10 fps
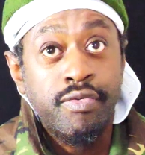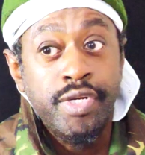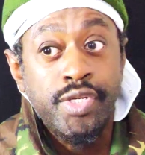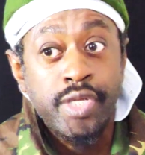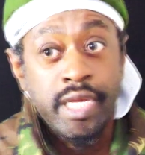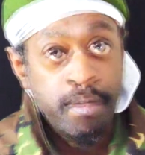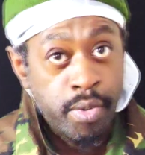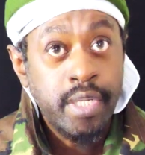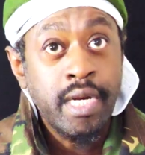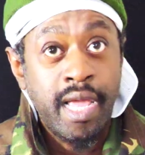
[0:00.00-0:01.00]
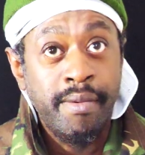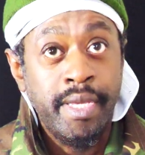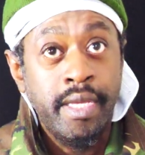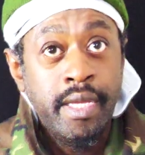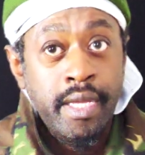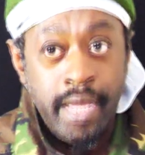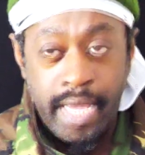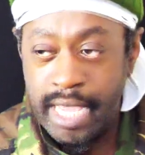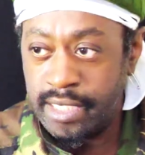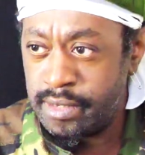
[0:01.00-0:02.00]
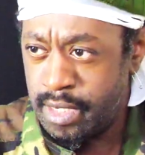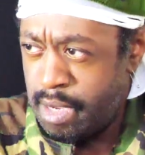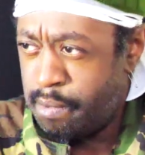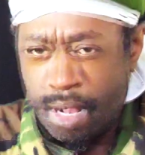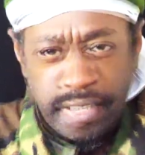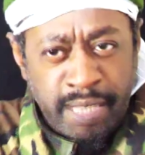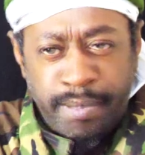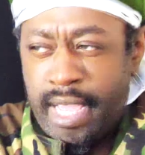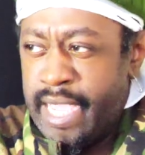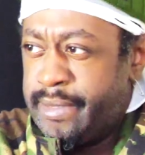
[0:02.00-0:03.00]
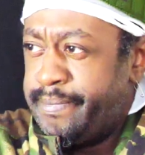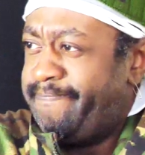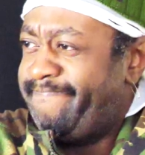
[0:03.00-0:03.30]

reach in a modern climate has multiplied